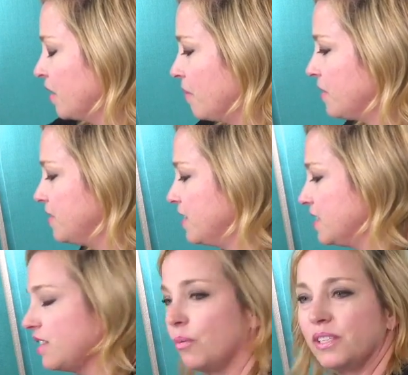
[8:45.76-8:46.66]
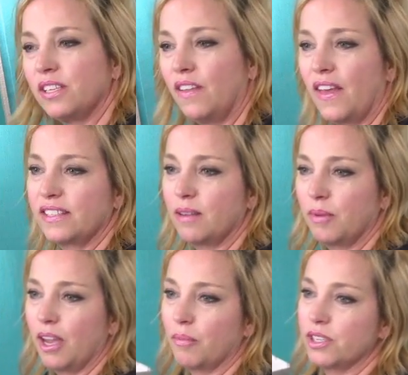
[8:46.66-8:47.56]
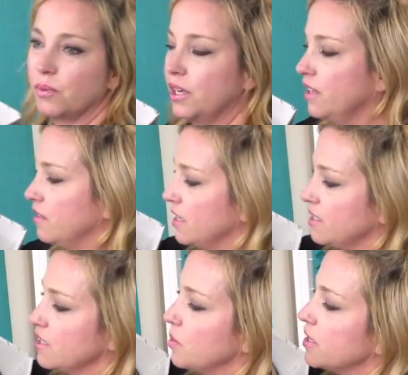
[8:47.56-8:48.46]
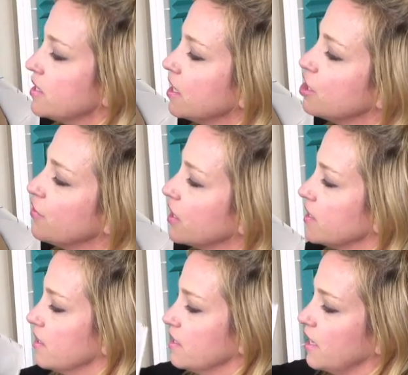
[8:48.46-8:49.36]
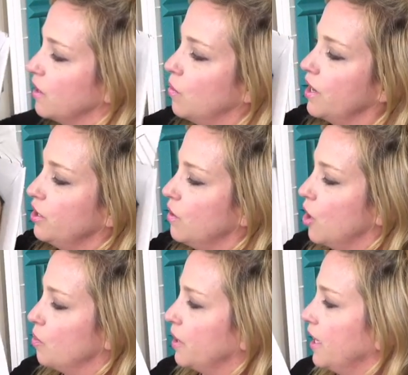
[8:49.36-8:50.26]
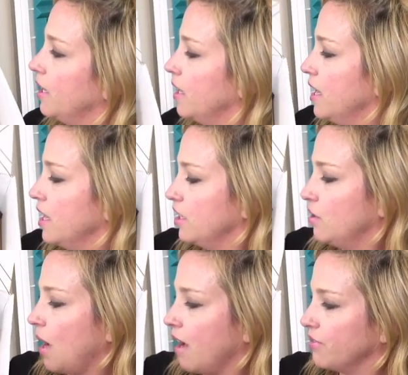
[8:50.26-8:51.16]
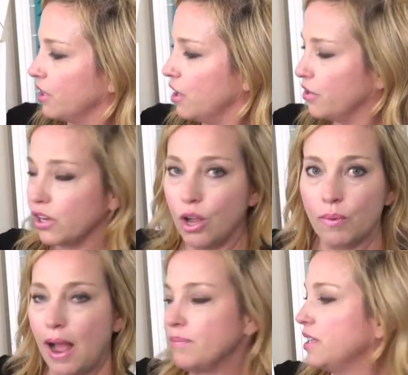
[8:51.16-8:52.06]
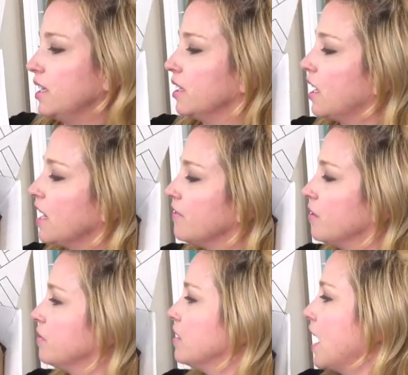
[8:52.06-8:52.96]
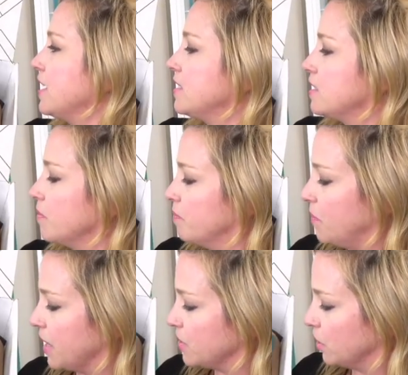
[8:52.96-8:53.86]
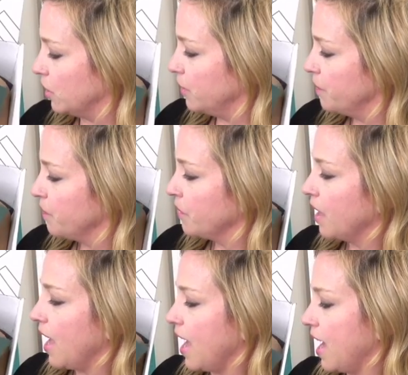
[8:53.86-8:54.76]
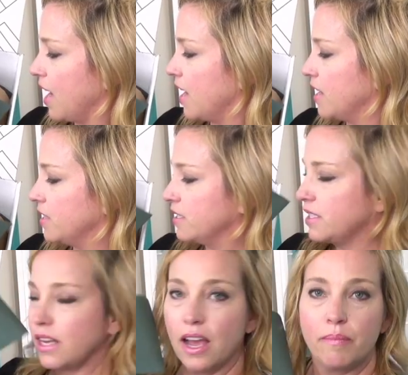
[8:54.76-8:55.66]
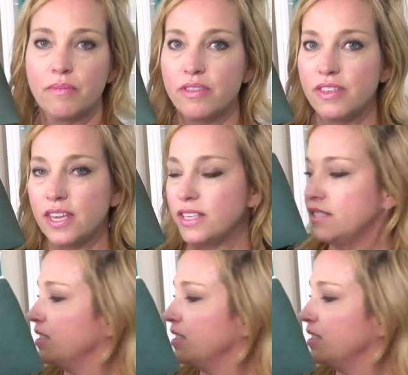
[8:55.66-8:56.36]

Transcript: But this, are we still on that same camera, sweetie? This is what a Stitch Fix looks like when you open it. You have the clothing all wrapped in a kind of a nice bundle. And this